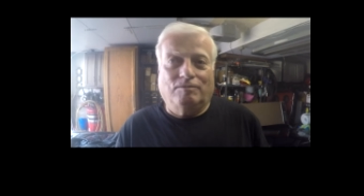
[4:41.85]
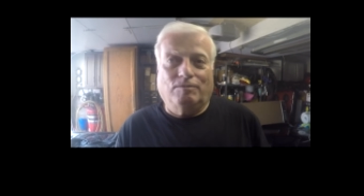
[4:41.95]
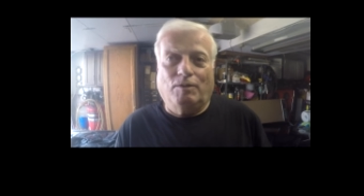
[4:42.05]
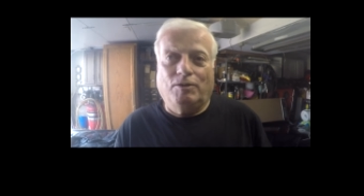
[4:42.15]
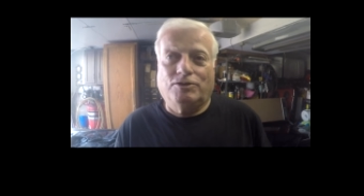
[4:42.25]

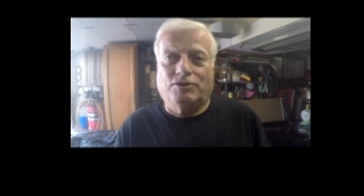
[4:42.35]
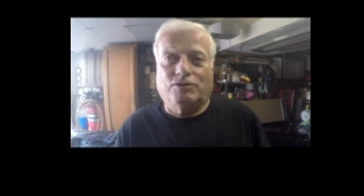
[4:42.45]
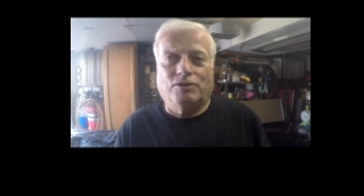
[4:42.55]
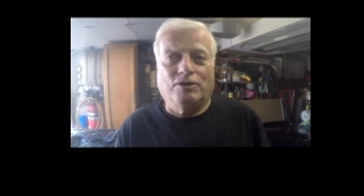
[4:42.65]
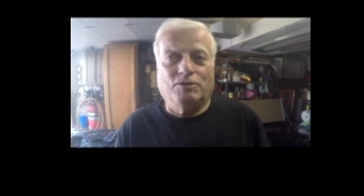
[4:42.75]
maybe it's the
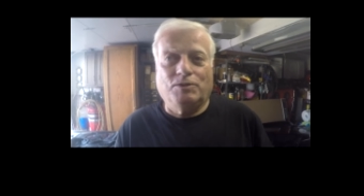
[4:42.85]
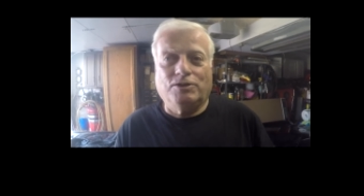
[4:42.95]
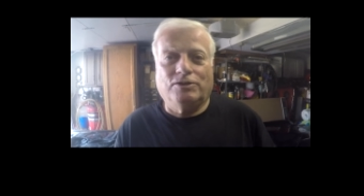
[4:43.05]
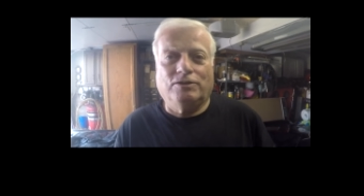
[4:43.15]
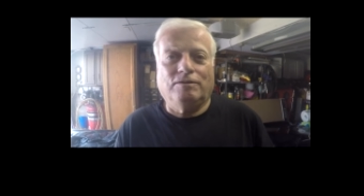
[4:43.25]

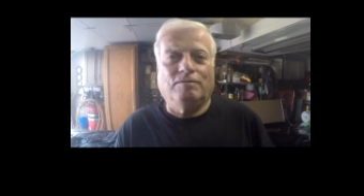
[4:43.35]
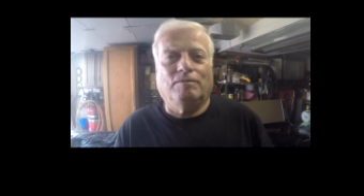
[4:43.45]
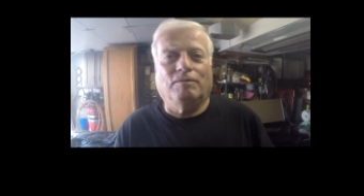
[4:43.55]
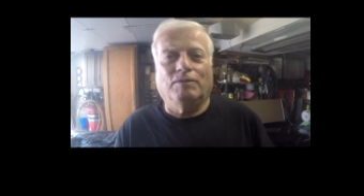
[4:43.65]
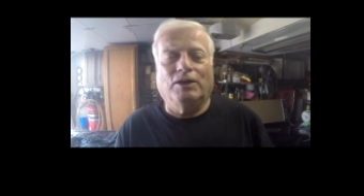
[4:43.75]
transmission,
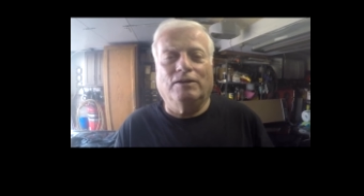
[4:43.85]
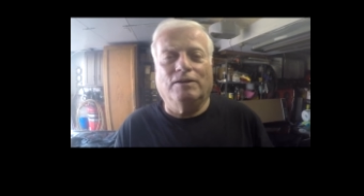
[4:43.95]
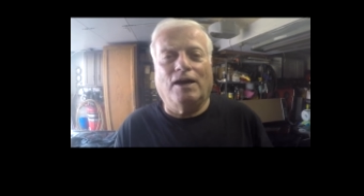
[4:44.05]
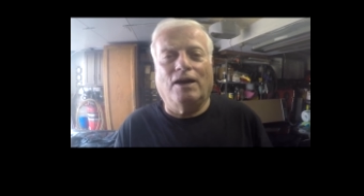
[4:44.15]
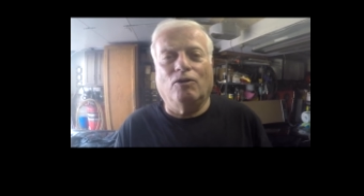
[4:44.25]
but
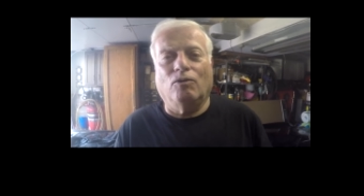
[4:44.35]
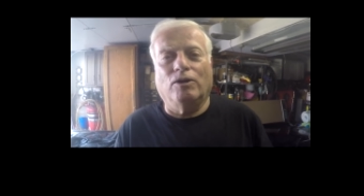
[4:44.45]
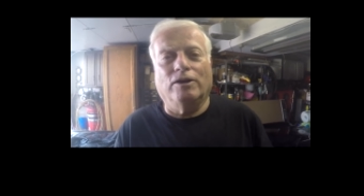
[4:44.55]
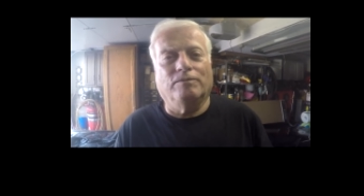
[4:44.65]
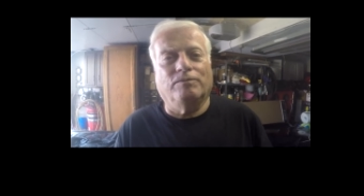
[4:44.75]
I
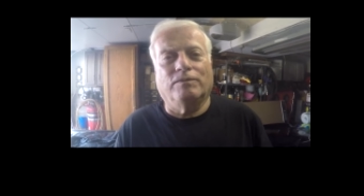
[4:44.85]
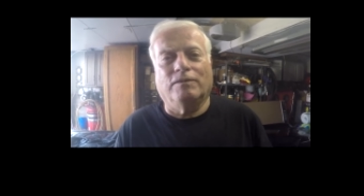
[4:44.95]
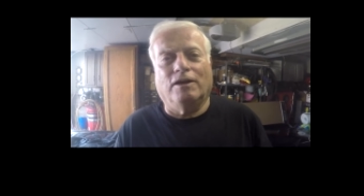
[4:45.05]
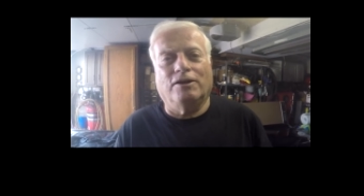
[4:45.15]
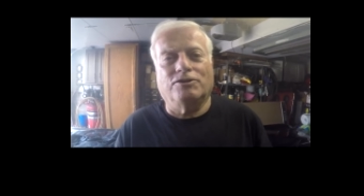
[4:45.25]

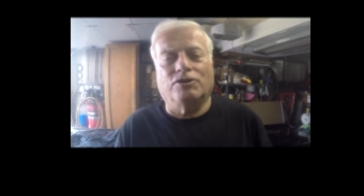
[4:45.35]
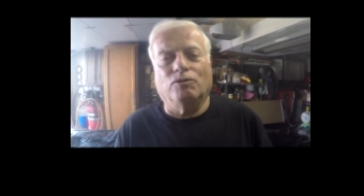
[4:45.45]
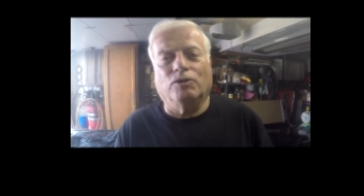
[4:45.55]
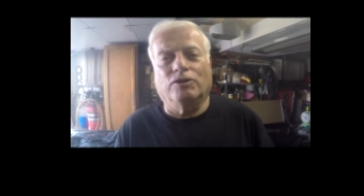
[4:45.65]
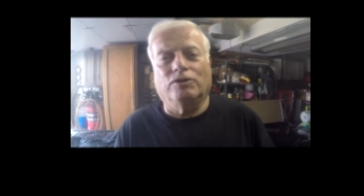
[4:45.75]
just
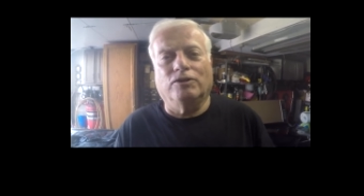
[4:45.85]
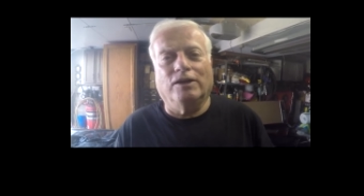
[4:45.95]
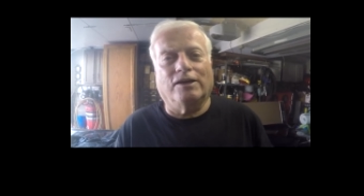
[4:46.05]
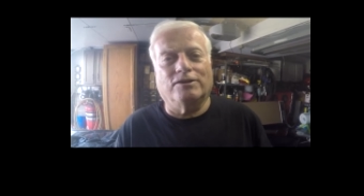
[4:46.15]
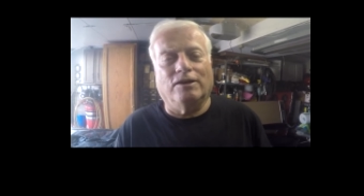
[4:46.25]
didn't wanna do
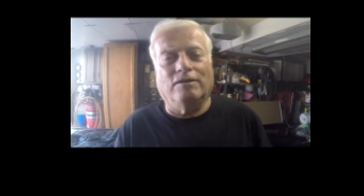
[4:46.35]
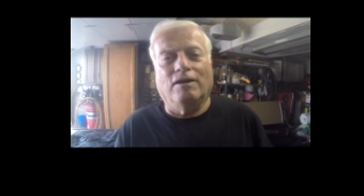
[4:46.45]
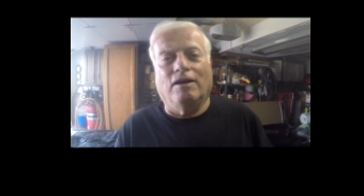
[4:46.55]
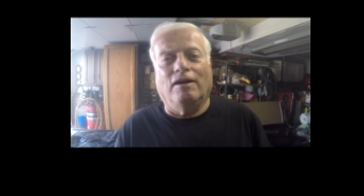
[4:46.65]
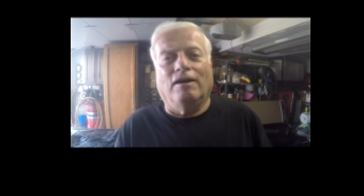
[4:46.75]
that, because I
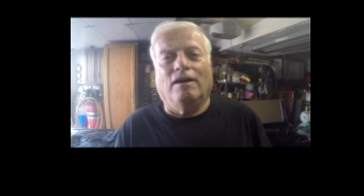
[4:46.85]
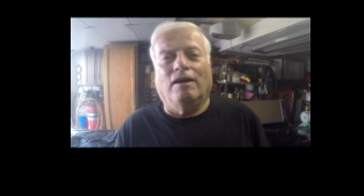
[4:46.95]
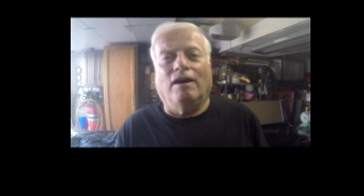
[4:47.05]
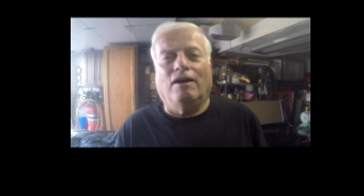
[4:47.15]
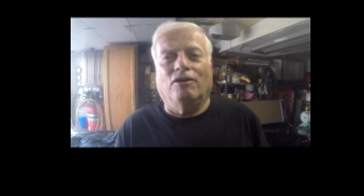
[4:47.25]

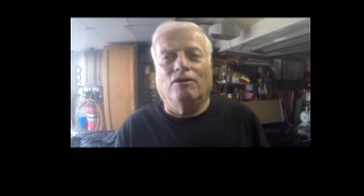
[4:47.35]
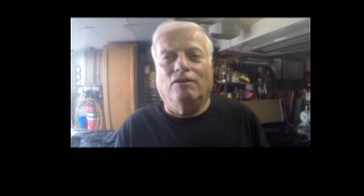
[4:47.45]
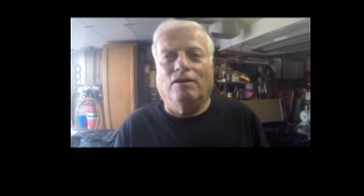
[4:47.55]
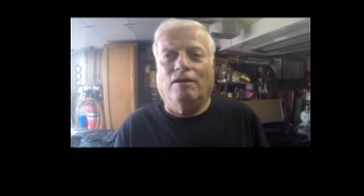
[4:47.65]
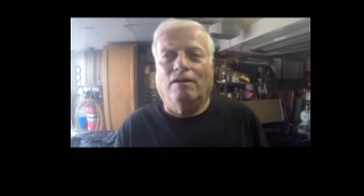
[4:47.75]
don't know,
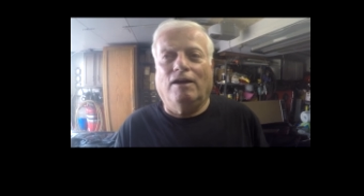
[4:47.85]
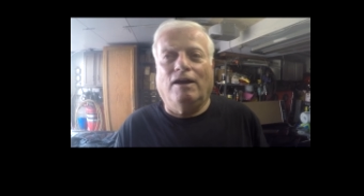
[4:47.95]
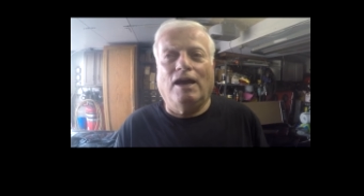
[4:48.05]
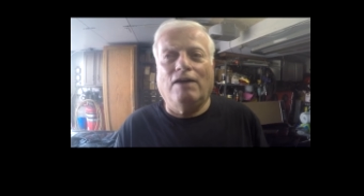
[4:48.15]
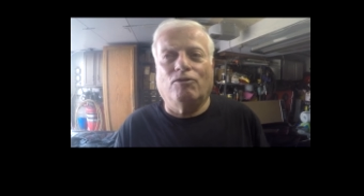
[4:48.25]

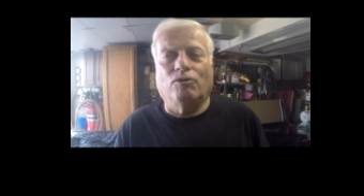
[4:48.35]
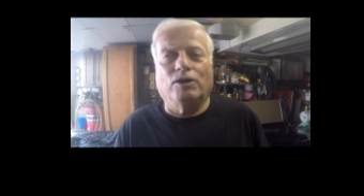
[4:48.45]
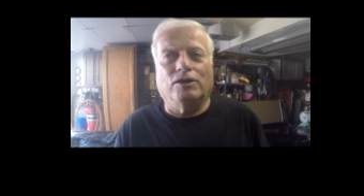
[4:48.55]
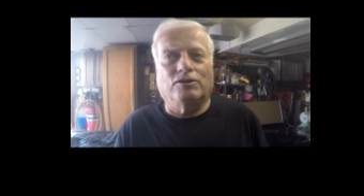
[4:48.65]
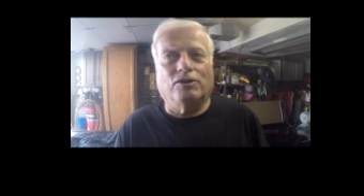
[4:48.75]
I haven't
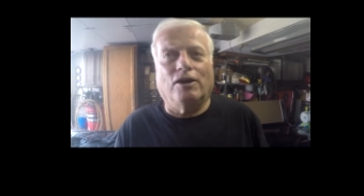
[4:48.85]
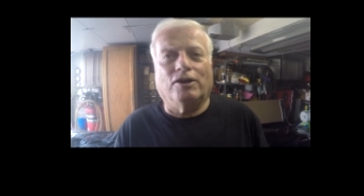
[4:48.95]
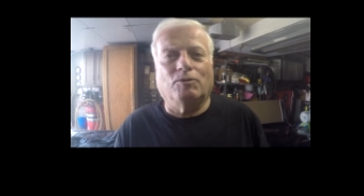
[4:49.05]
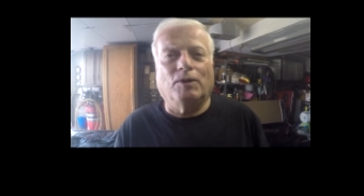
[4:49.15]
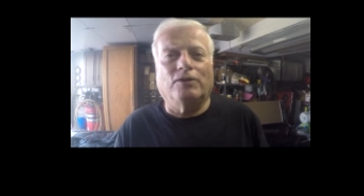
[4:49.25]
really
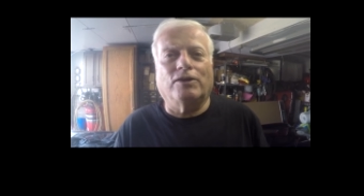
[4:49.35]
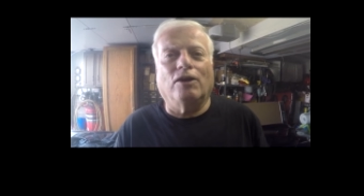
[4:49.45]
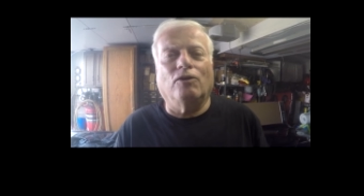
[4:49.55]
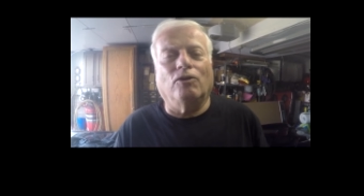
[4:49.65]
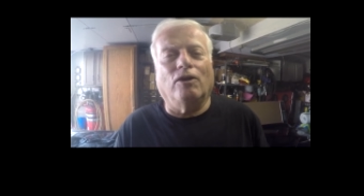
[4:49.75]
talked about that
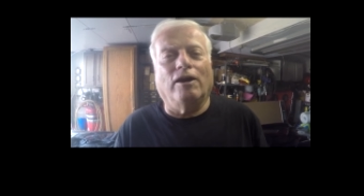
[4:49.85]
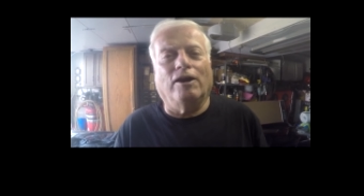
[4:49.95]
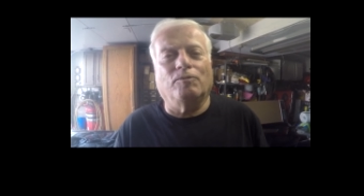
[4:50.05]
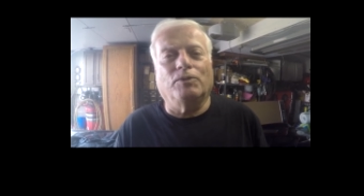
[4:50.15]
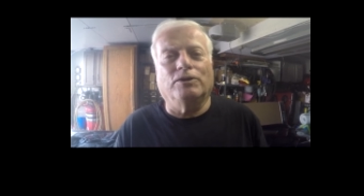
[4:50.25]
a whole
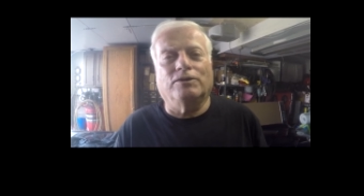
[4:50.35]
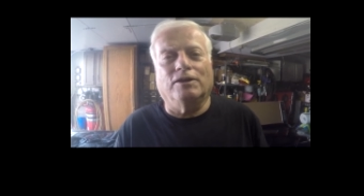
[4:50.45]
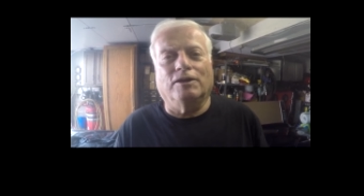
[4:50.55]
lot, but